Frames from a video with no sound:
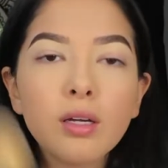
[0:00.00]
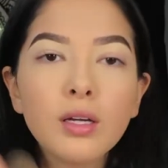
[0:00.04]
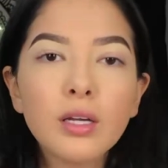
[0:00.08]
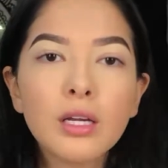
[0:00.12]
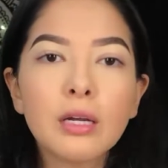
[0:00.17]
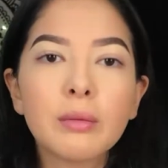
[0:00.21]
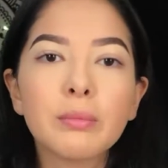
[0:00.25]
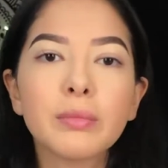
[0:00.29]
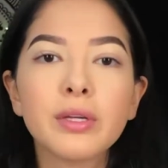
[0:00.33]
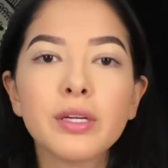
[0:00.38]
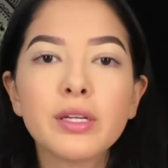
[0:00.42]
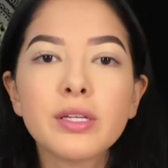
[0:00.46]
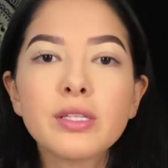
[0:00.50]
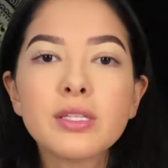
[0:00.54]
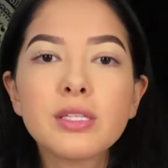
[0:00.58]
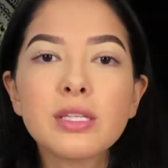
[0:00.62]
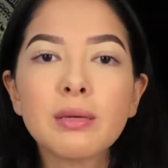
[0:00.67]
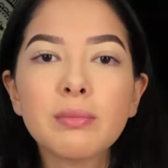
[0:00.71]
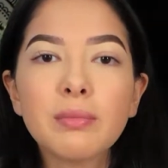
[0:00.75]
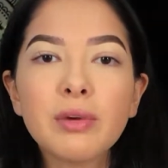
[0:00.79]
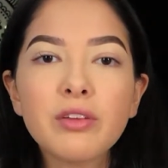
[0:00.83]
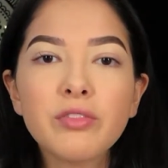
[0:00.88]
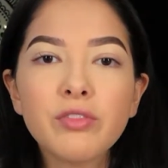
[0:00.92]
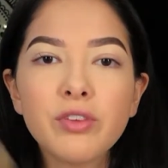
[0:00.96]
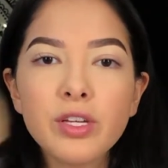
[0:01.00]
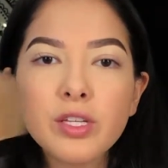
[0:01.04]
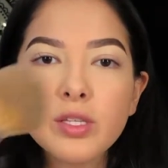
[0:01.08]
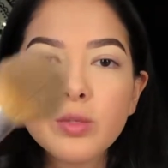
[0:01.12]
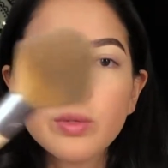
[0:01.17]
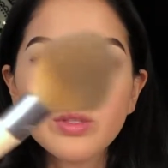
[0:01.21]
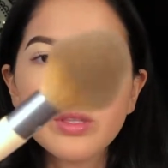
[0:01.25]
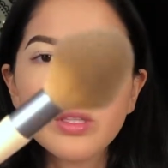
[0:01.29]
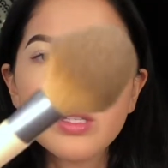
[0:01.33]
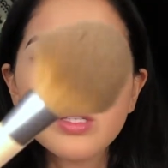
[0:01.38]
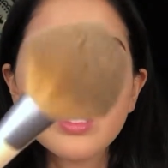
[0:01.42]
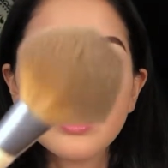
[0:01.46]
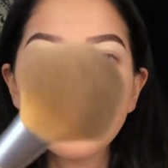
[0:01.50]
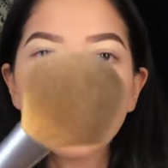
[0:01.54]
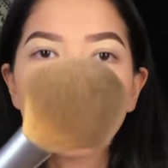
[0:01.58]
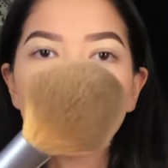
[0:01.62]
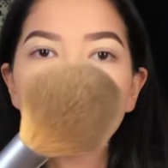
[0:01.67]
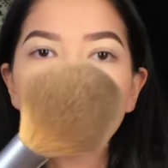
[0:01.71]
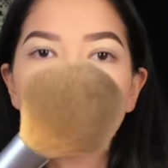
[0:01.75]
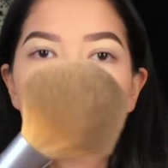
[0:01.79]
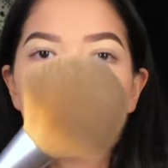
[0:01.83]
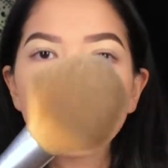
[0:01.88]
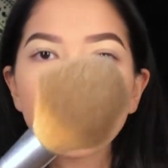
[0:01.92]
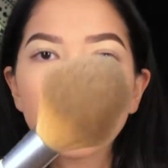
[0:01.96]
And I'm gonna set my face with this
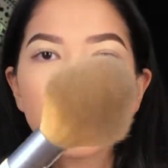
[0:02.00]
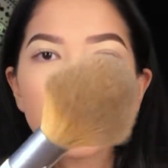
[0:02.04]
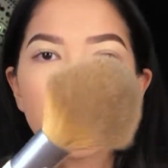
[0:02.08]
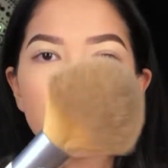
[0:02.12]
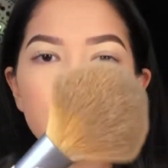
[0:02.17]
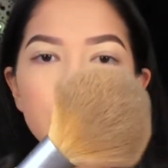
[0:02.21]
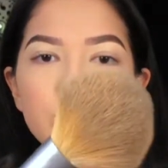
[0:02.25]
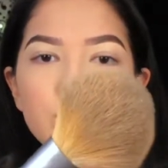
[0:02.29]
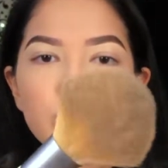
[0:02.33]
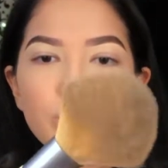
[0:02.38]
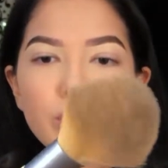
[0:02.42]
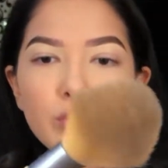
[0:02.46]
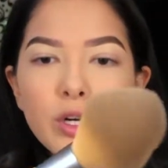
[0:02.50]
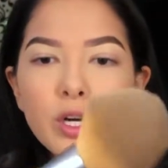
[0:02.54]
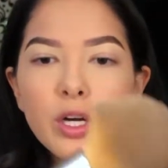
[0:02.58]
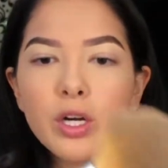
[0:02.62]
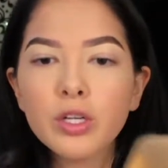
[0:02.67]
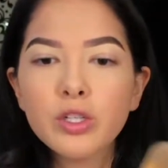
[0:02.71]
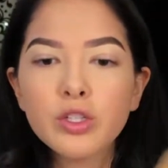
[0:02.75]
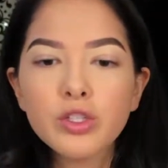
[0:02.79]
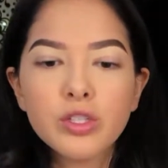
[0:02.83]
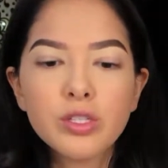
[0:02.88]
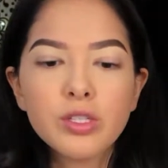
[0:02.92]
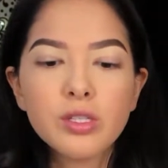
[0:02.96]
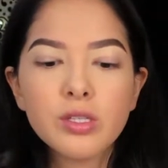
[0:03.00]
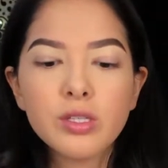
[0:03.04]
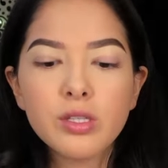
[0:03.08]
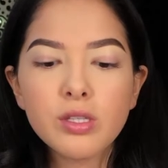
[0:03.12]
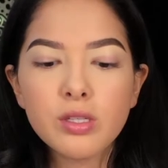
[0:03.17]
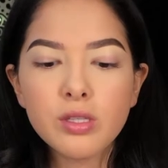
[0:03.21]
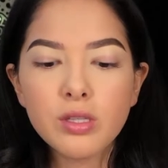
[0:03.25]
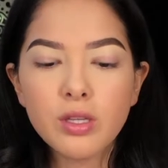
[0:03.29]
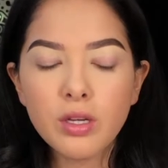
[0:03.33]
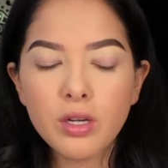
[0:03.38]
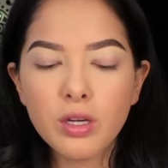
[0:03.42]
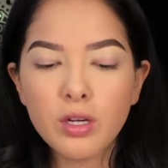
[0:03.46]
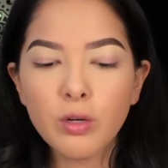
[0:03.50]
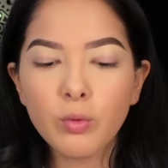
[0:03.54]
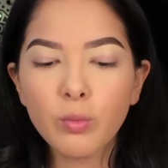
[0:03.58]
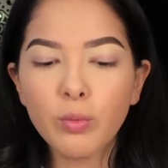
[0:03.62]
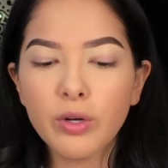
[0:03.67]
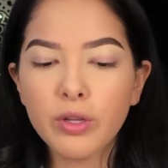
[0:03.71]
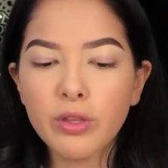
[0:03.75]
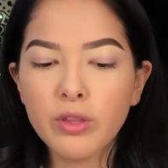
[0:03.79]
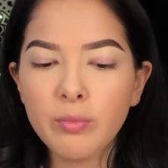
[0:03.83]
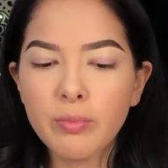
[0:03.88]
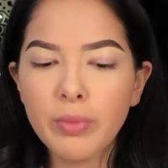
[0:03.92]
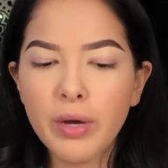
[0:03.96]
Eco Tools brush. This is
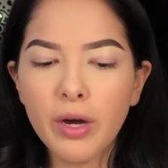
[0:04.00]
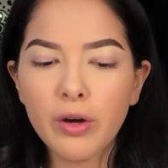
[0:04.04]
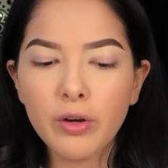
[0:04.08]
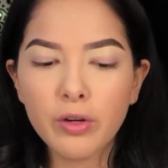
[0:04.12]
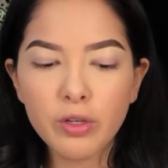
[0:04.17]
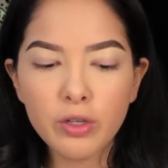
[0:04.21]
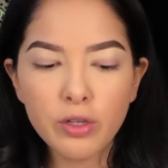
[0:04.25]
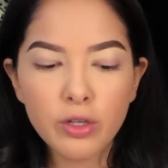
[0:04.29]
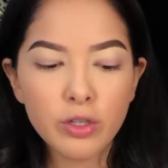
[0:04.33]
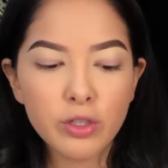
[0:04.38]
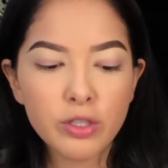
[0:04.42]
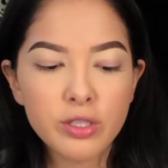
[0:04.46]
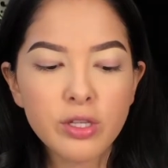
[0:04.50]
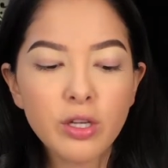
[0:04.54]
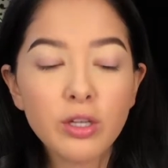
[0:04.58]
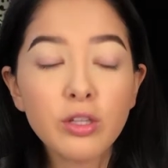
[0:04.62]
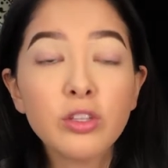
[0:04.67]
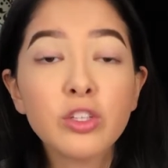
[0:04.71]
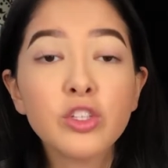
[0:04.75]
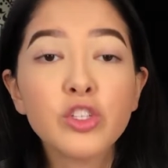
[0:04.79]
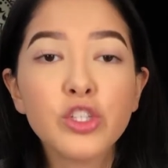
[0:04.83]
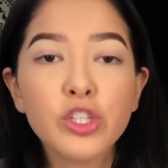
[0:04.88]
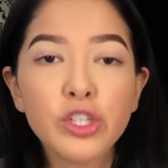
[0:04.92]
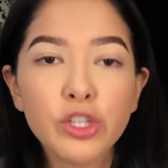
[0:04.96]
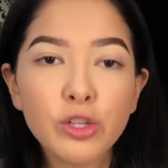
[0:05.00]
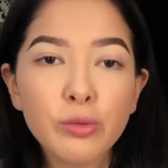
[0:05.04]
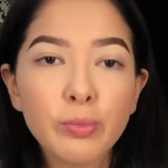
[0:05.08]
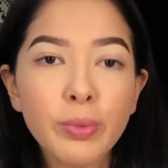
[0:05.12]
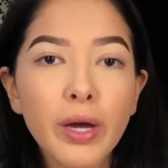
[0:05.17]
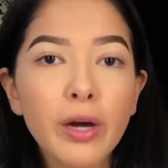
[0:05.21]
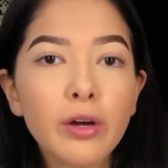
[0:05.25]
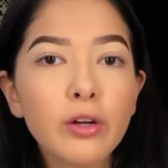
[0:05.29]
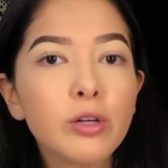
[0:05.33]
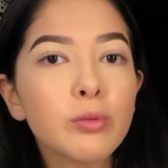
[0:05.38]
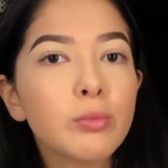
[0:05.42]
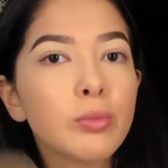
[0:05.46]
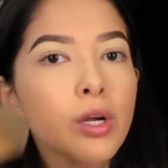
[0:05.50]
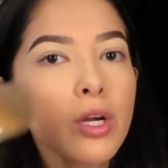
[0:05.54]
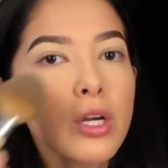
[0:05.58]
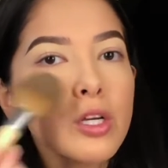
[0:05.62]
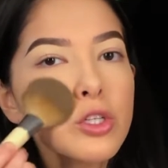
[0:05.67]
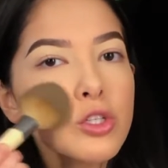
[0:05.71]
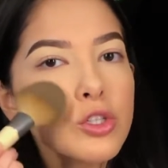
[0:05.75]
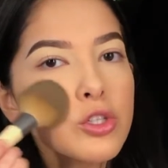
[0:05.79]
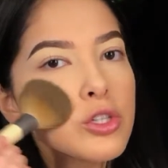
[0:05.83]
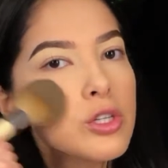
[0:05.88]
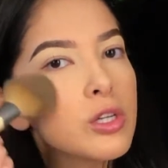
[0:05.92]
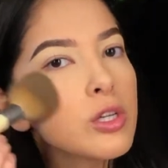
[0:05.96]
one of the powder, or it's called the Sheer Powder
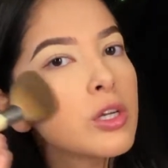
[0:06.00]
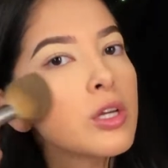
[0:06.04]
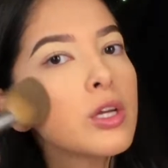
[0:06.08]
Brush.